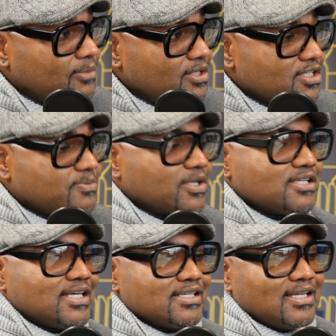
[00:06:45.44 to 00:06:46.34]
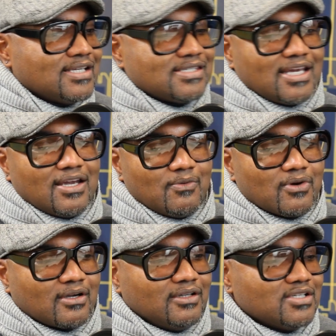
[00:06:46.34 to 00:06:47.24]
I mean, just because they say
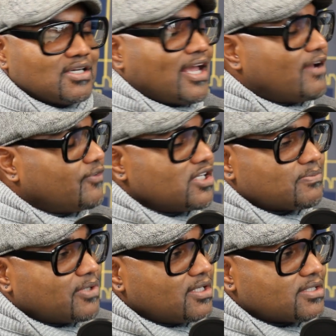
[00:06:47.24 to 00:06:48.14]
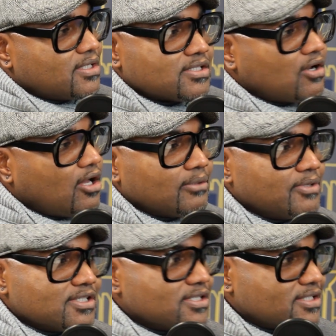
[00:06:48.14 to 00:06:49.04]
we're collegiate athletes, but it's all a
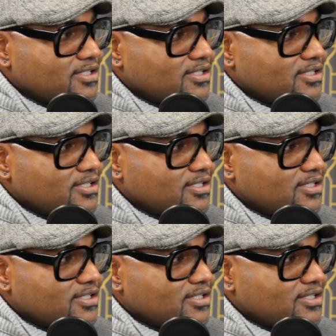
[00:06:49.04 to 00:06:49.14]
business.